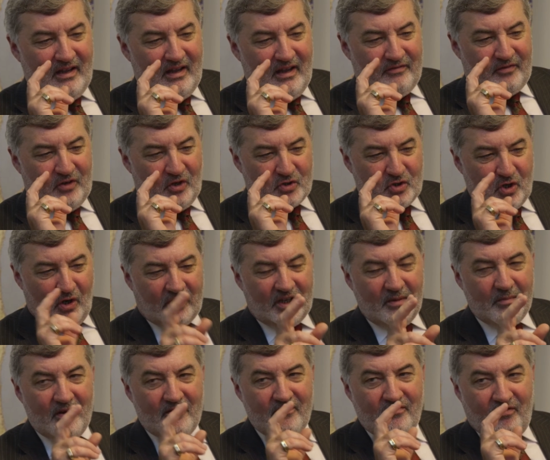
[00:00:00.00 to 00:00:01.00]
if you're talking
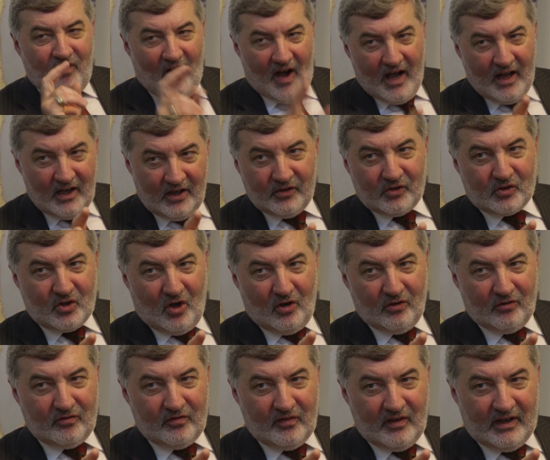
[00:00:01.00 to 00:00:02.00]
about violent
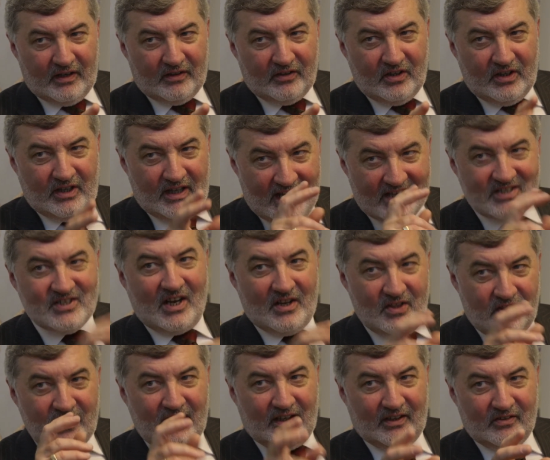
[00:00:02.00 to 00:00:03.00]
conflict, yes, I
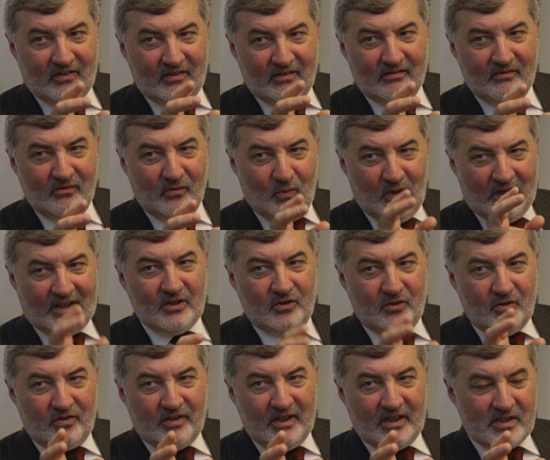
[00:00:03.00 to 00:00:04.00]
think we can
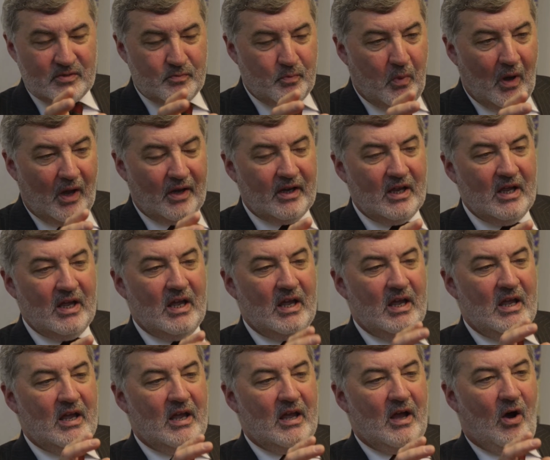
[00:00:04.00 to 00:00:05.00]
do things. But
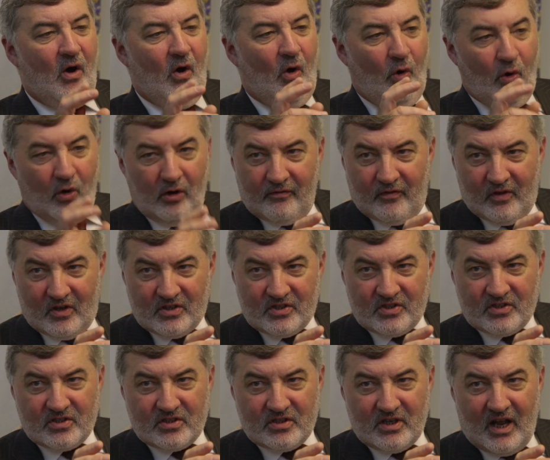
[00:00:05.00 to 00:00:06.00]
all of
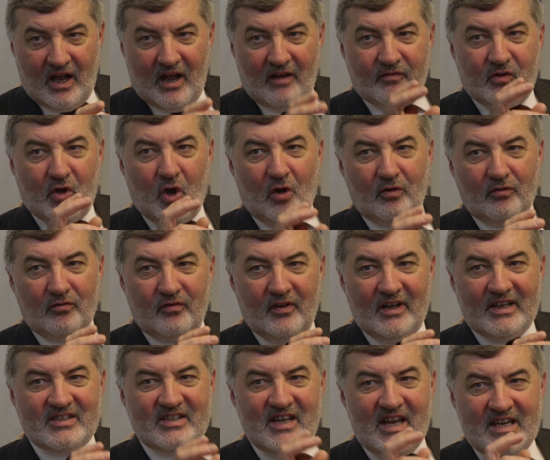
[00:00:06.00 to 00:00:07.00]
us have
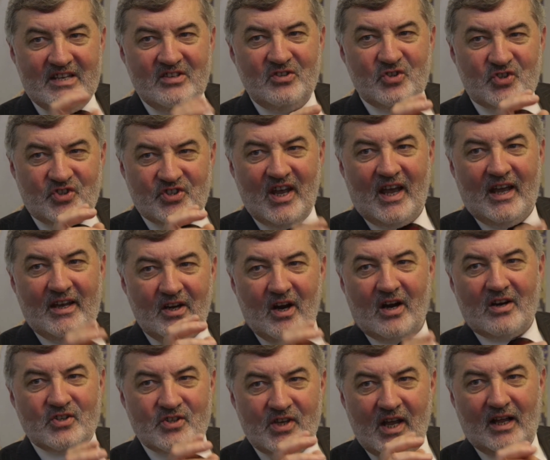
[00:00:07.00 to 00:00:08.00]
conflicts inside
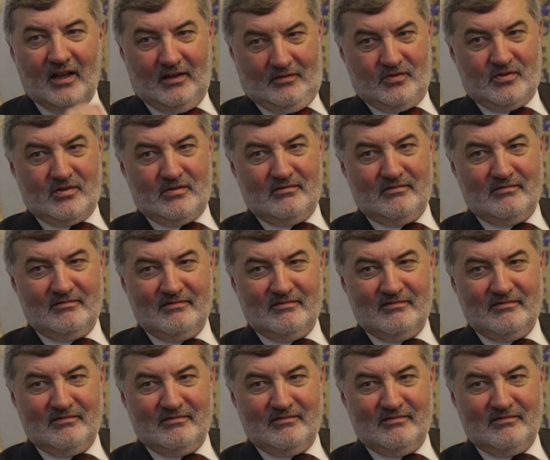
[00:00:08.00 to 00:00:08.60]
ourselves.